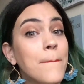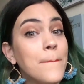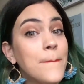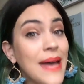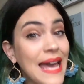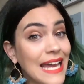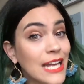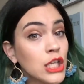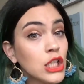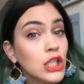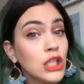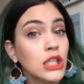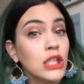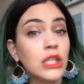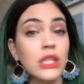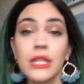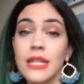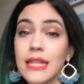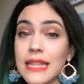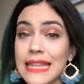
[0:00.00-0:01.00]
better
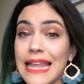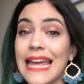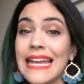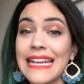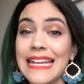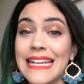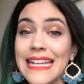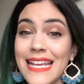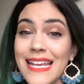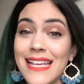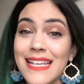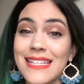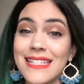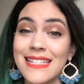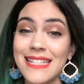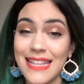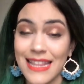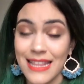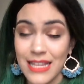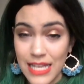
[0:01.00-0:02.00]
than it
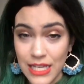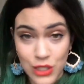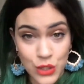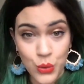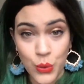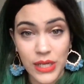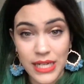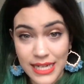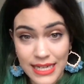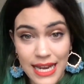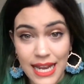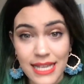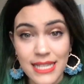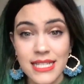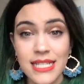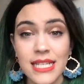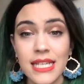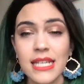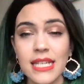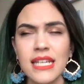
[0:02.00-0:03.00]
is in
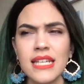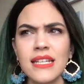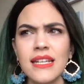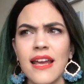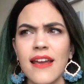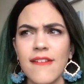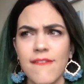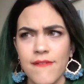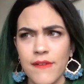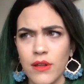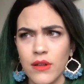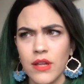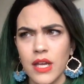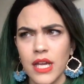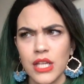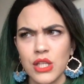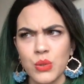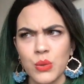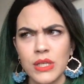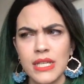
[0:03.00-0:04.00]
2019. I feel
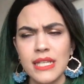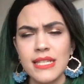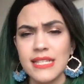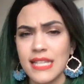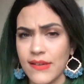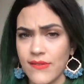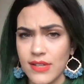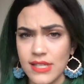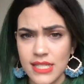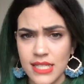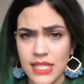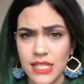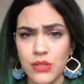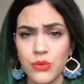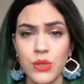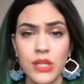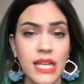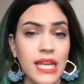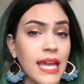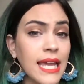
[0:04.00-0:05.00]
like 2017,
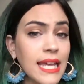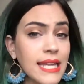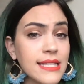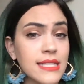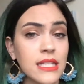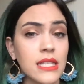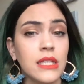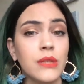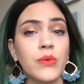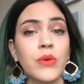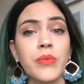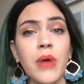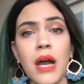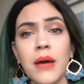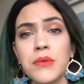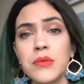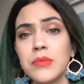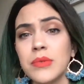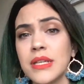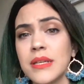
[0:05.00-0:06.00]
2018 were
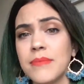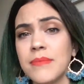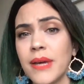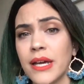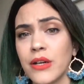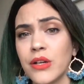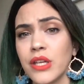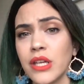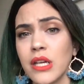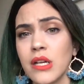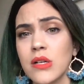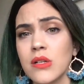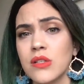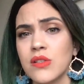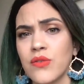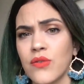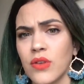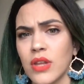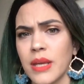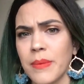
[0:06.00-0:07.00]
probably better years
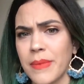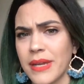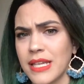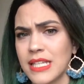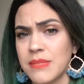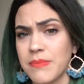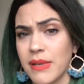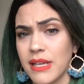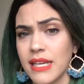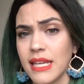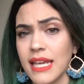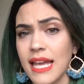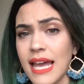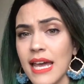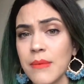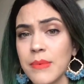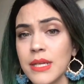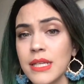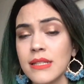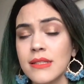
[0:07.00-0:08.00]
for like my spending
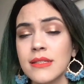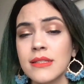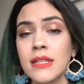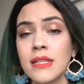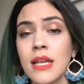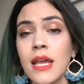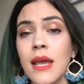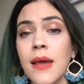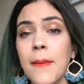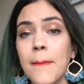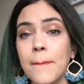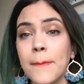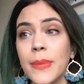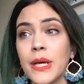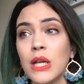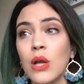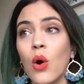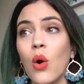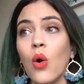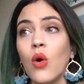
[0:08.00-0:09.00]
habits.
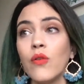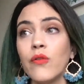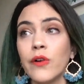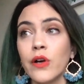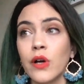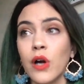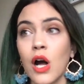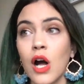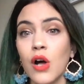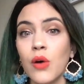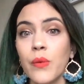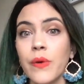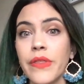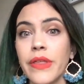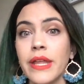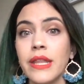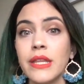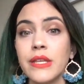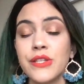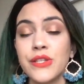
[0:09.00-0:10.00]
But overall,
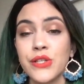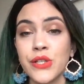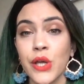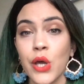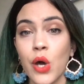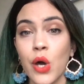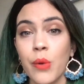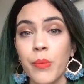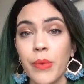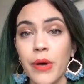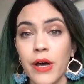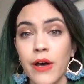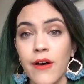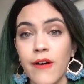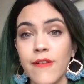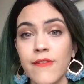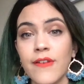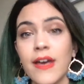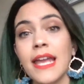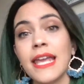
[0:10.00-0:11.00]
within the scope
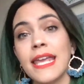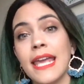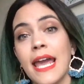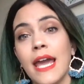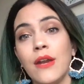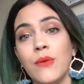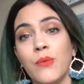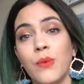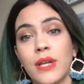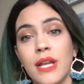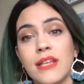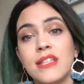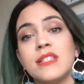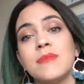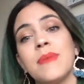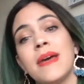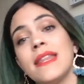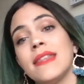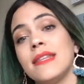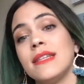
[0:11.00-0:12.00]
of, again, what I
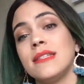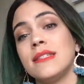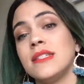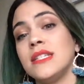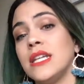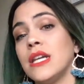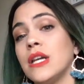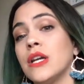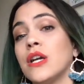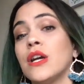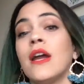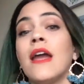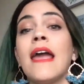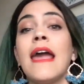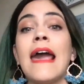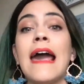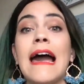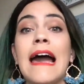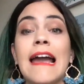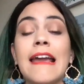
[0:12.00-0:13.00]
spent this year,
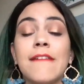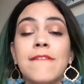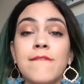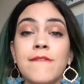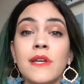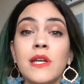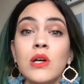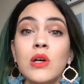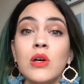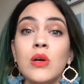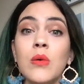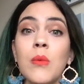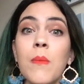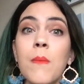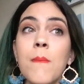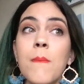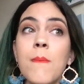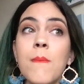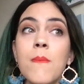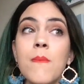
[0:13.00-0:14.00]
I feel
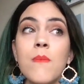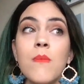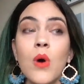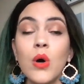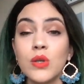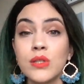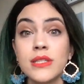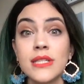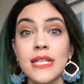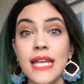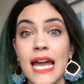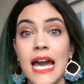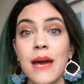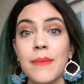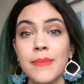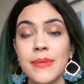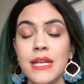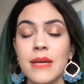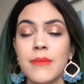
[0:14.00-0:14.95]
mostly happy